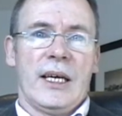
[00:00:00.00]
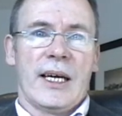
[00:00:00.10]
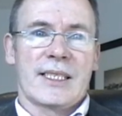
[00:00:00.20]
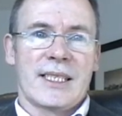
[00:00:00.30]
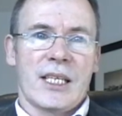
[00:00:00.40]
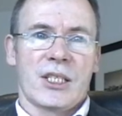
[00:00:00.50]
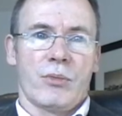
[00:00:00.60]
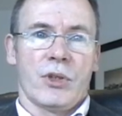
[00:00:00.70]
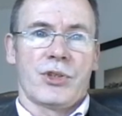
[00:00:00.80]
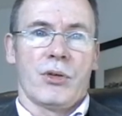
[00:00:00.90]

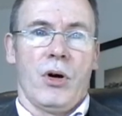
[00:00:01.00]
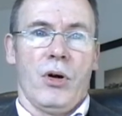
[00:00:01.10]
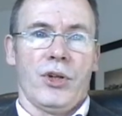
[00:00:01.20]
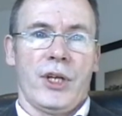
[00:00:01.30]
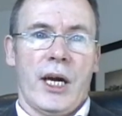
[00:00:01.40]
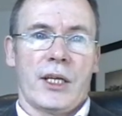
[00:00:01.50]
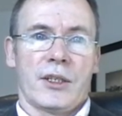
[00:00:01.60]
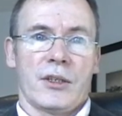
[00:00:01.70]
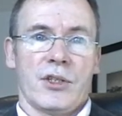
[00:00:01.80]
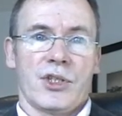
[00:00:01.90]
accessible to all the
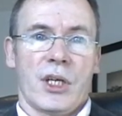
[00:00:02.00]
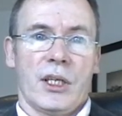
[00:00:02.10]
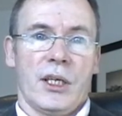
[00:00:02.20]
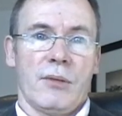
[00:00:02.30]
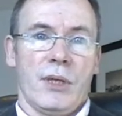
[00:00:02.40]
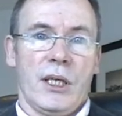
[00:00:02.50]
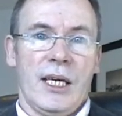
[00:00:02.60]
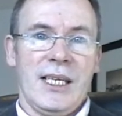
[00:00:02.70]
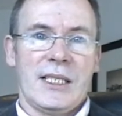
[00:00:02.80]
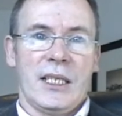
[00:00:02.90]
editors and can be
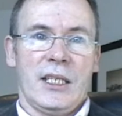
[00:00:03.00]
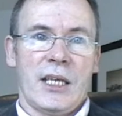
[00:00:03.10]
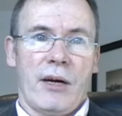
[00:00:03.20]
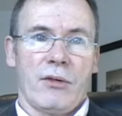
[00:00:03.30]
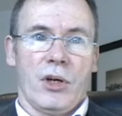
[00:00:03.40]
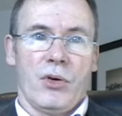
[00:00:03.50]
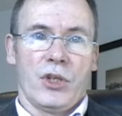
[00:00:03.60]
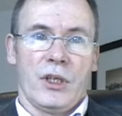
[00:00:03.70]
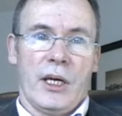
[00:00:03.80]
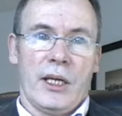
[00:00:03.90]
easily
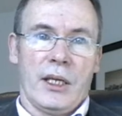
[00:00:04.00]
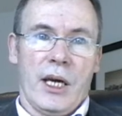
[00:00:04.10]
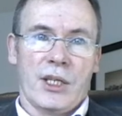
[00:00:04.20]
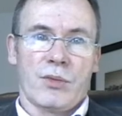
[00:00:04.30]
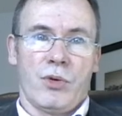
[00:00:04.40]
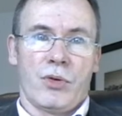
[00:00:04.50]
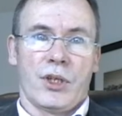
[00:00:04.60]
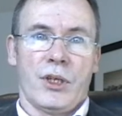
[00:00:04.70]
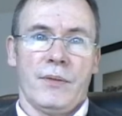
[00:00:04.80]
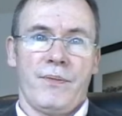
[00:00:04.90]
downloaded and
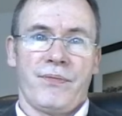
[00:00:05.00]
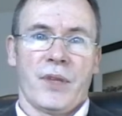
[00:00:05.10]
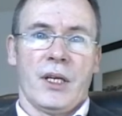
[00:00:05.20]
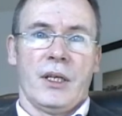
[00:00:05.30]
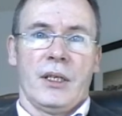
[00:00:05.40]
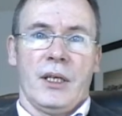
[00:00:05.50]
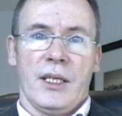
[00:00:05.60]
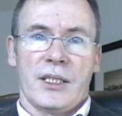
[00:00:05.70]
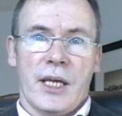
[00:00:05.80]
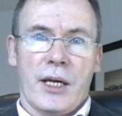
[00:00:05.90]
exported
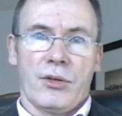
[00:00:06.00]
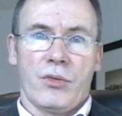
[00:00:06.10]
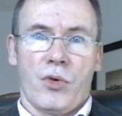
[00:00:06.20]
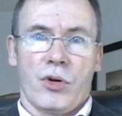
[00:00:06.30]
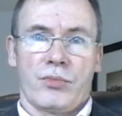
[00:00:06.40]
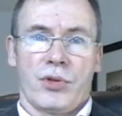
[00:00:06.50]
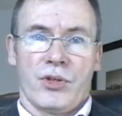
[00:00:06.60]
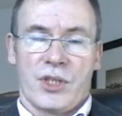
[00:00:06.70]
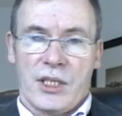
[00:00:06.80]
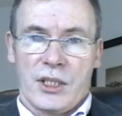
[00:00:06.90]
in standard word
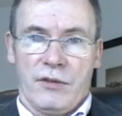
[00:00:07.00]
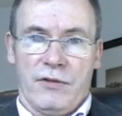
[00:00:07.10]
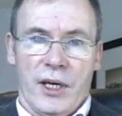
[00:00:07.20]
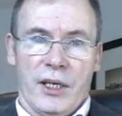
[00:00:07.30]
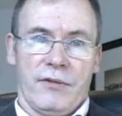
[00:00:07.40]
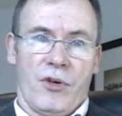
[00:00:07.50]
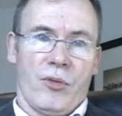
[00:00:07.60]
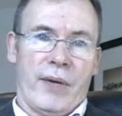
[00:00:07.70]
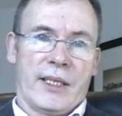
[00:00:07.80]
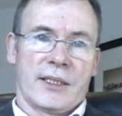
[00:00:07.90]
processing file
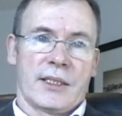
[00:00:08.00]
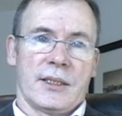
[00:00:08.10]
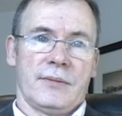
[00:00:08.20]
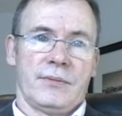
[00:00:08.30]
formats.